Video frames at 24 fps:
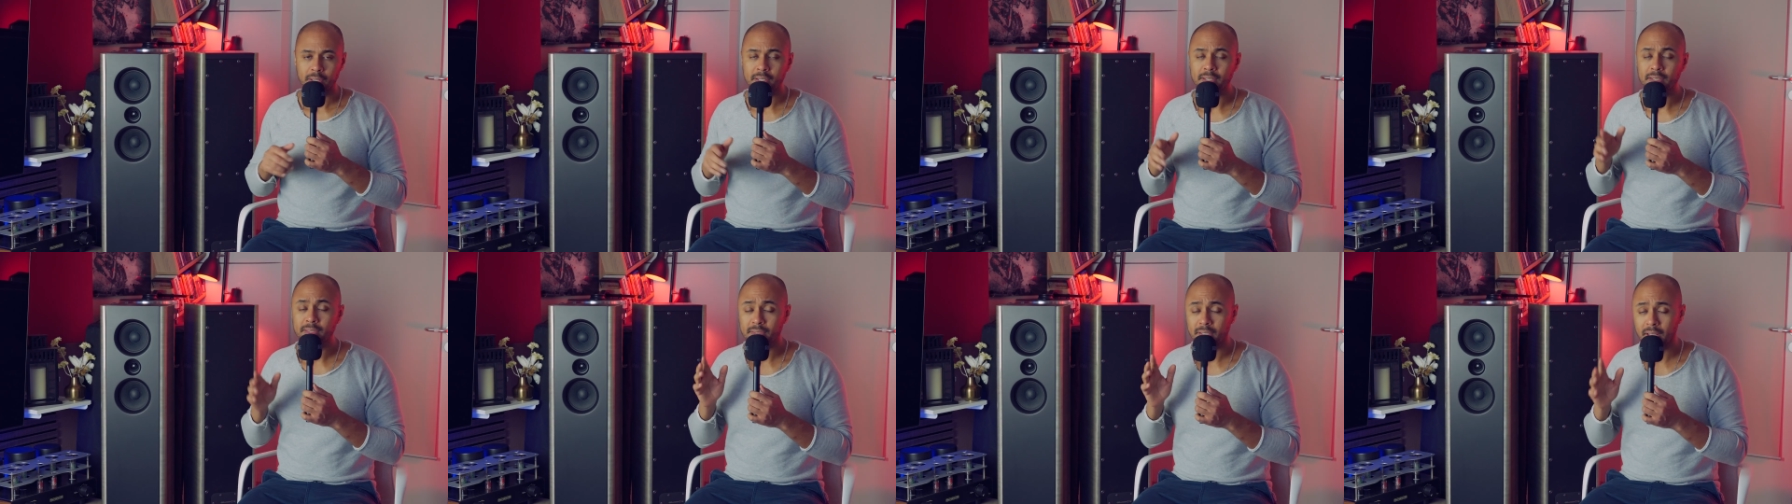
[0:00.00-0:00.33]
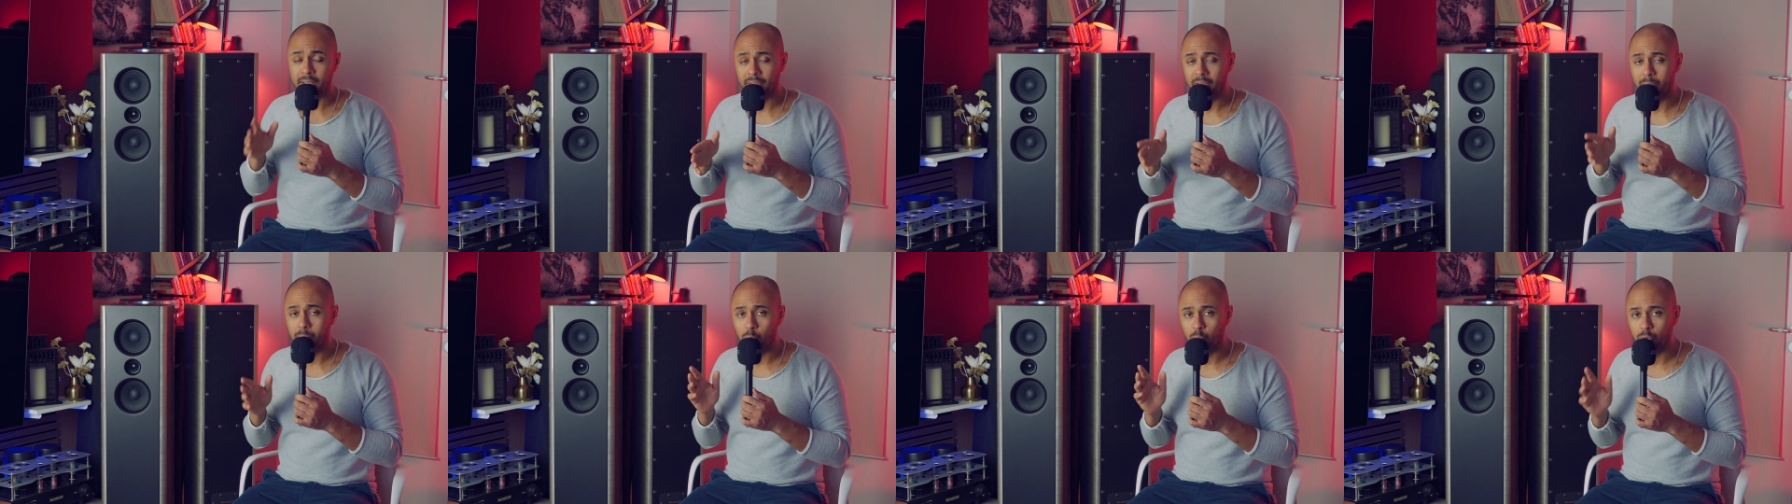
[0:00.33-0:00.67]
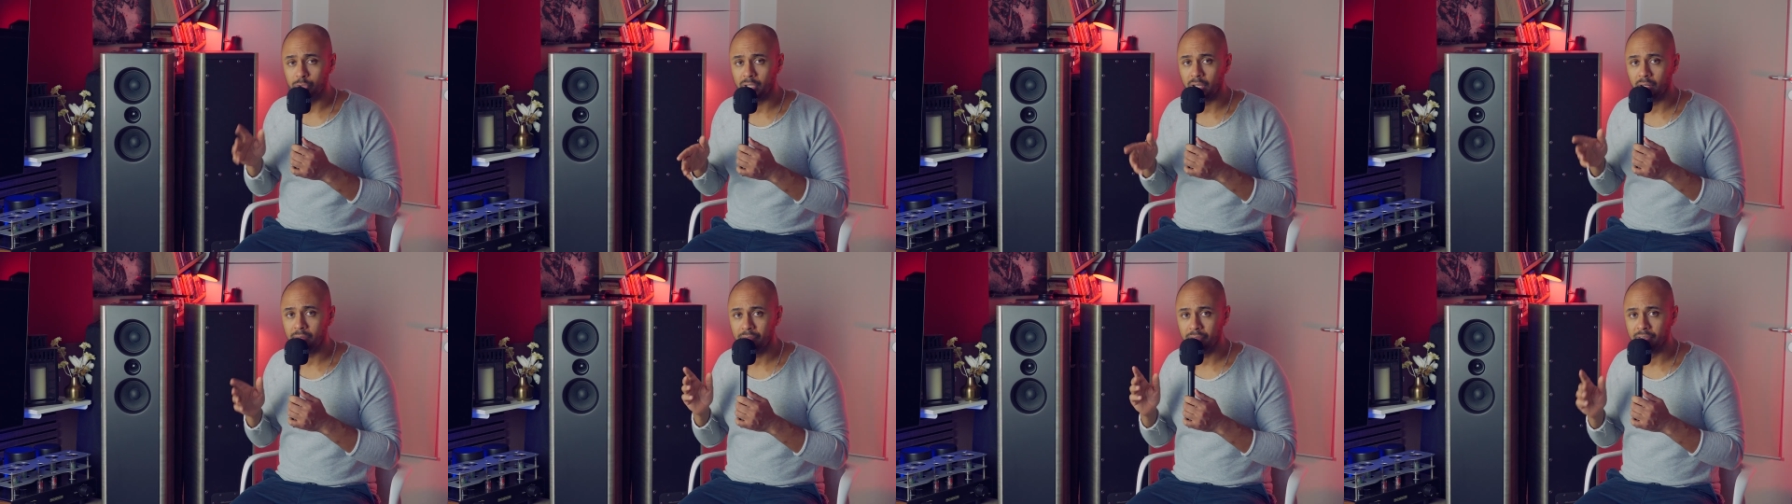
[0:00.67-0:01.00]
instead the
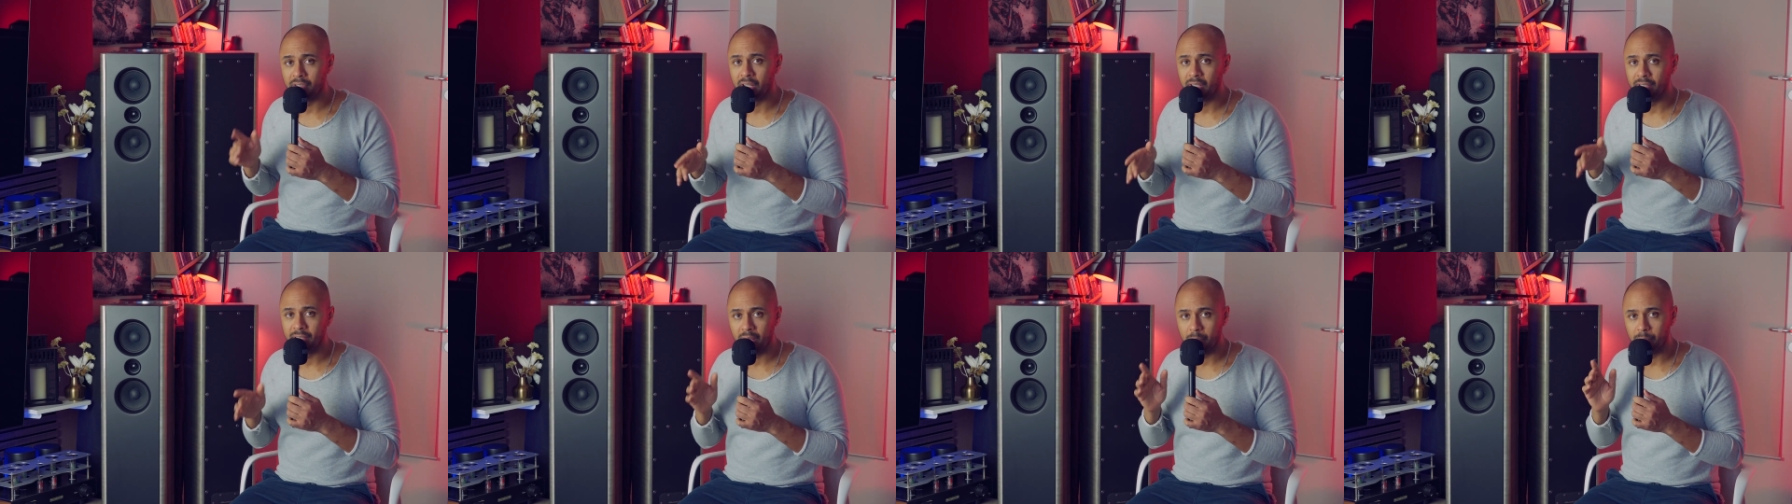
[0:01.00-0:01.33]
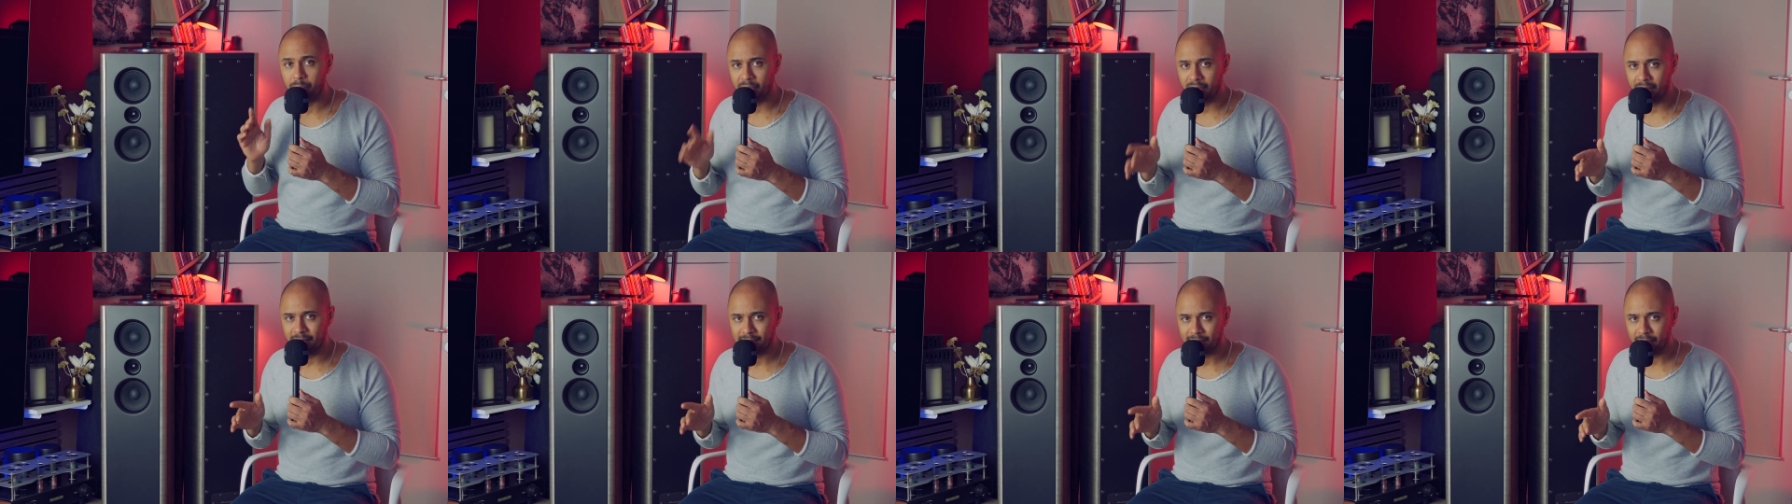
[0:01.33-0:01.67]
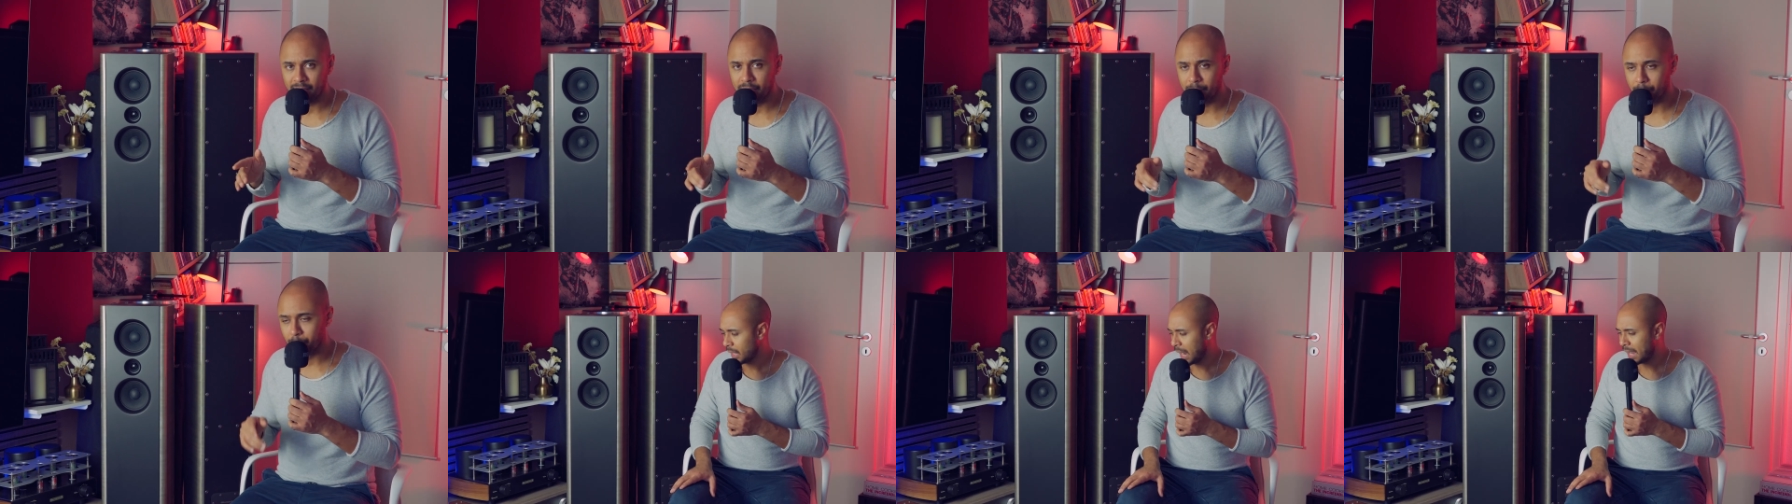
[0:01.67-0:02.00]
musical fidelity
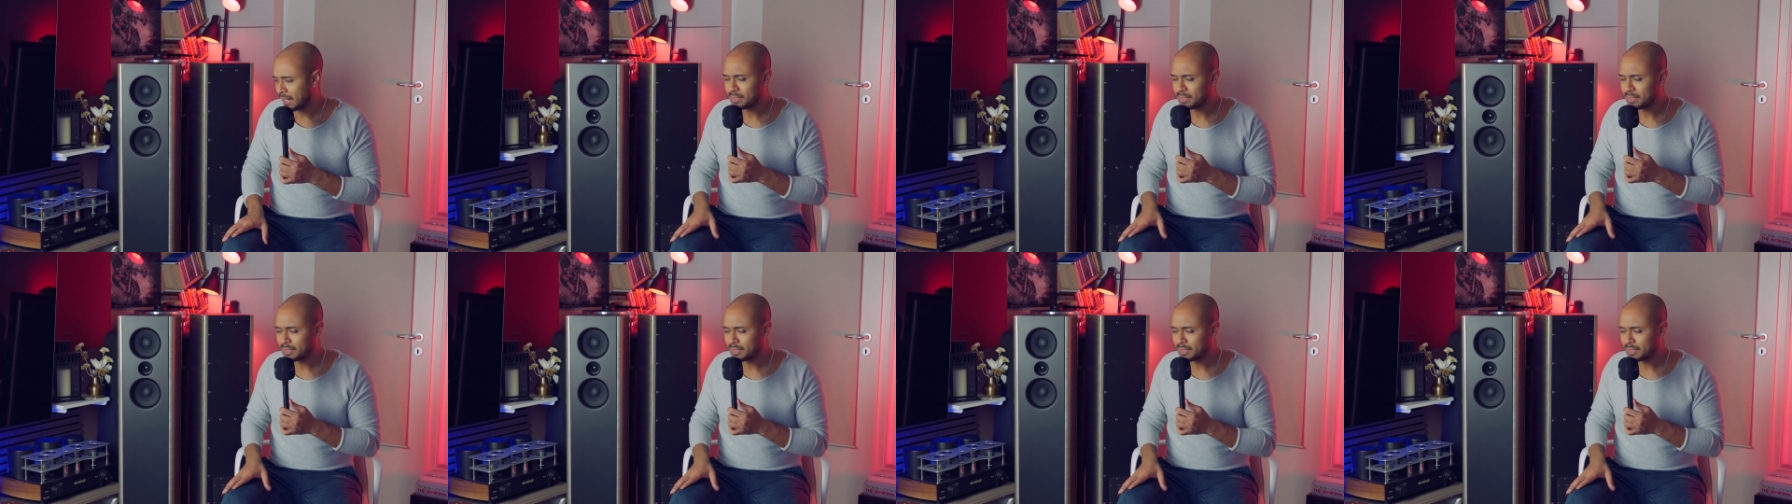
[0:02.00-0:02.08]
M3SE.